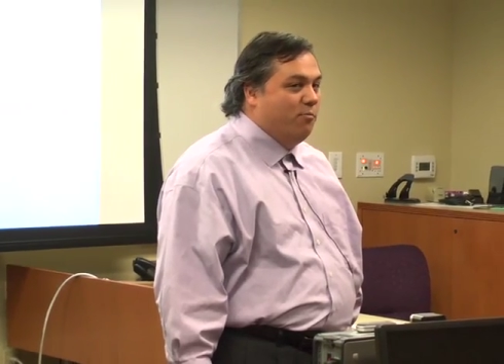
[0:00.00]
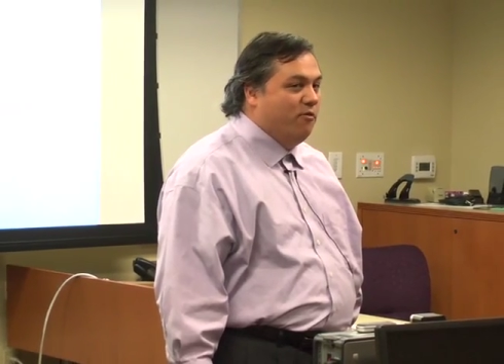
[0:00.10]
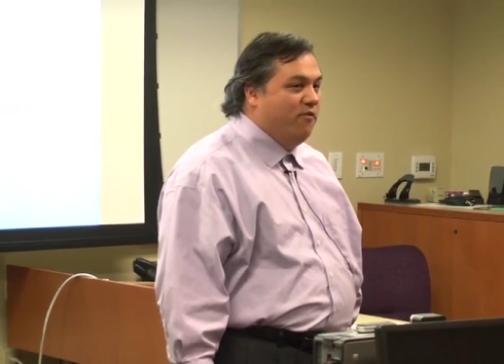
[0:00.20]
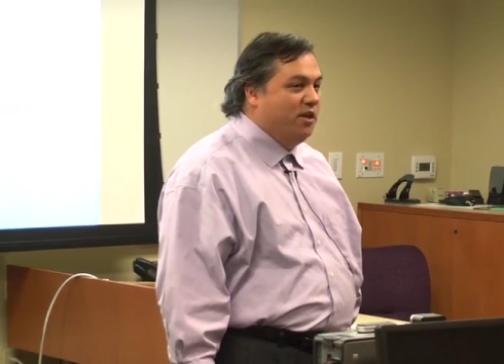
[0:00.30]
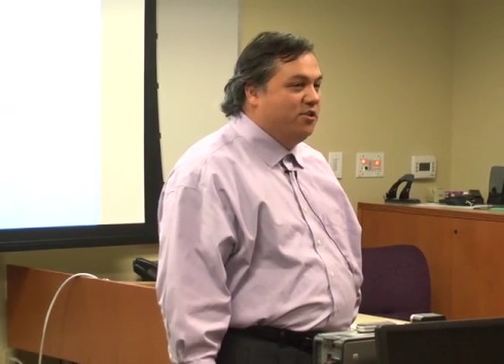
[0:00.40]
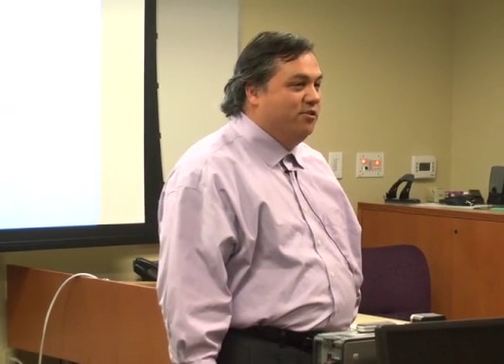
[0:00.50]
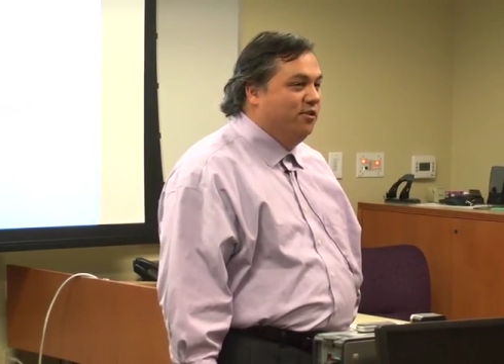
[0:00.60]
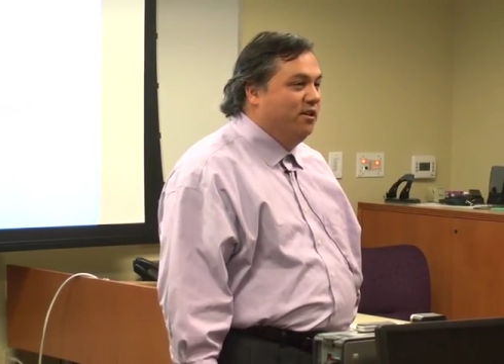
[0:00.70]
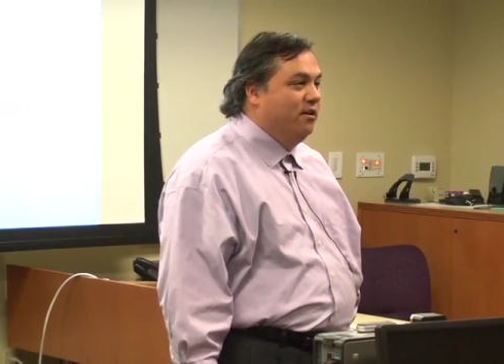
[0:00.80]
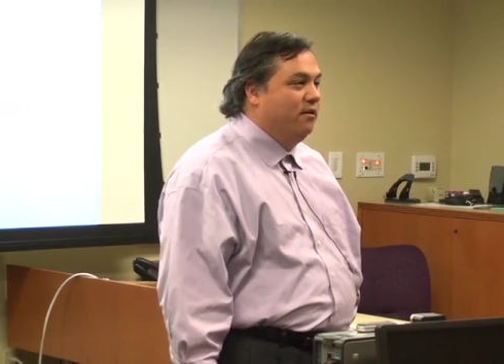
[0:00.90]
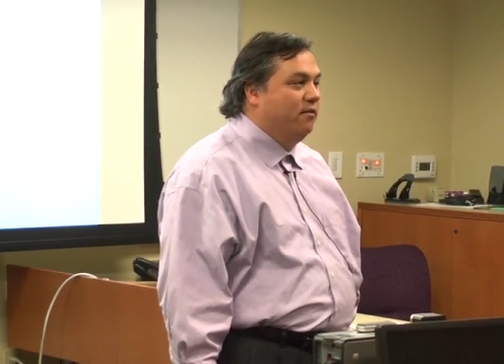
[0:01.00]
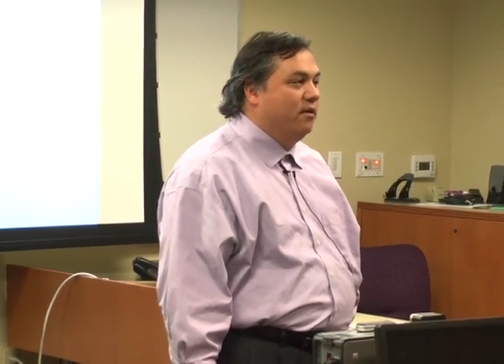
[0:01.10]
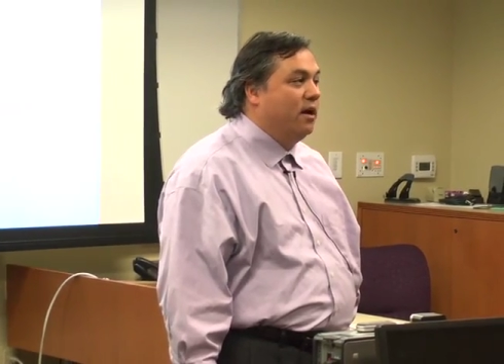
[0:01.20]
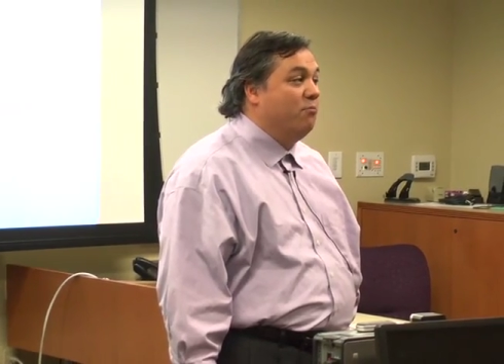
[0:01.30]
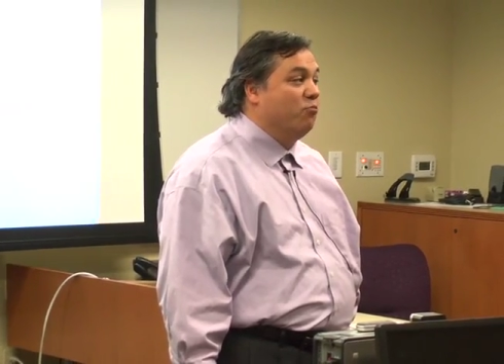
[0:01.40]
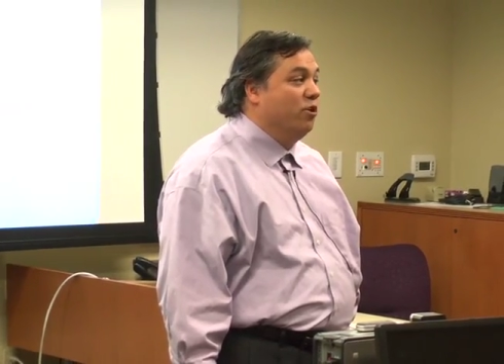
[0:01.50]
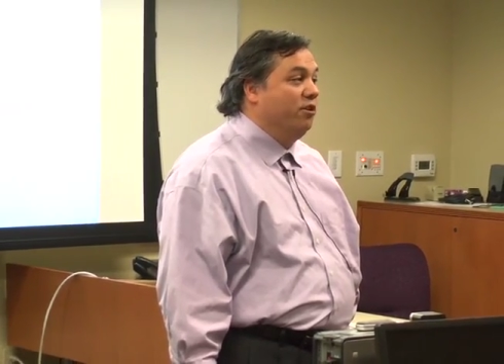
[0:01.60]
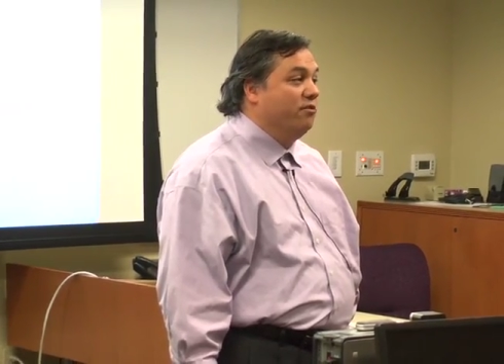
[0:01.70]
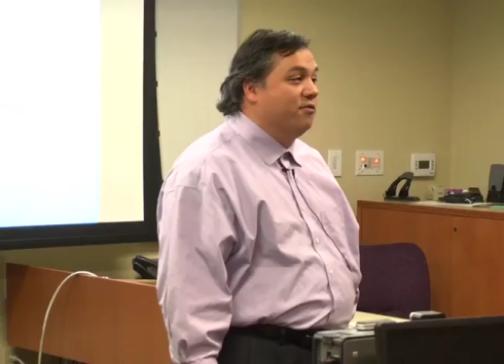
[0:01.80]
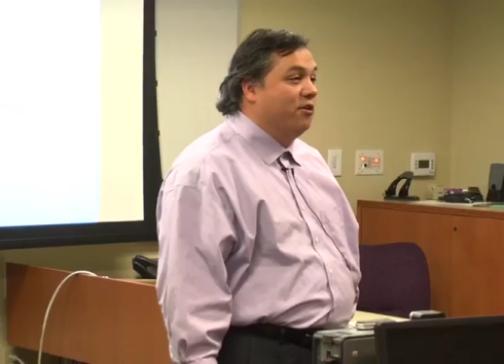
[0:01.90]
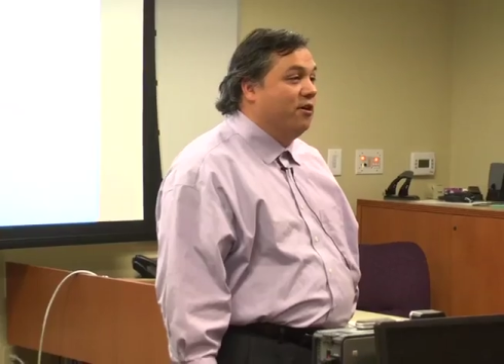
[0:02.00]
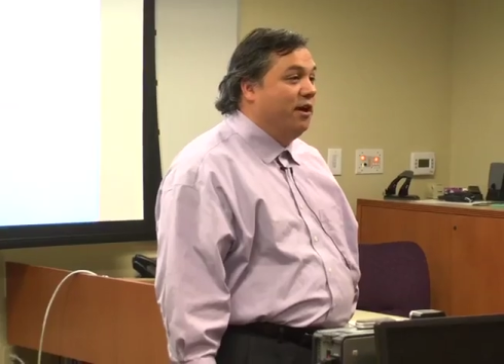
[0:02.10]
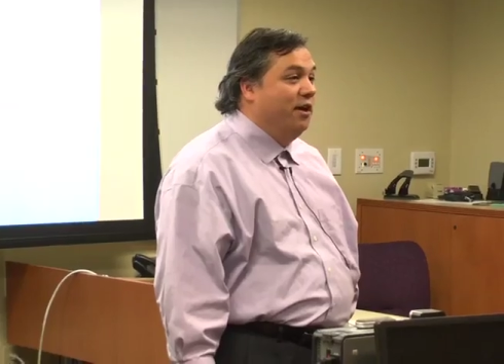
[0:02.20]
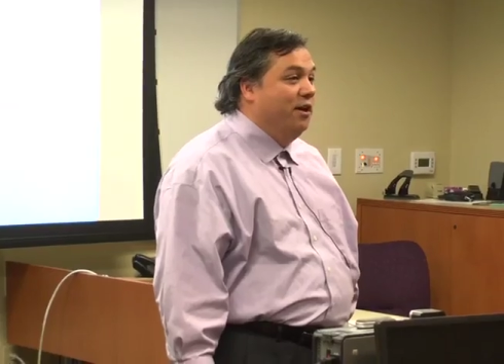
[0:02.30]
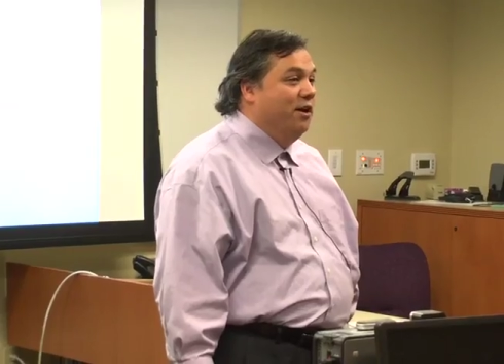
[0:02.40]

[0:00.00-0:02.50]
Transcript: professional, I'm really sorry.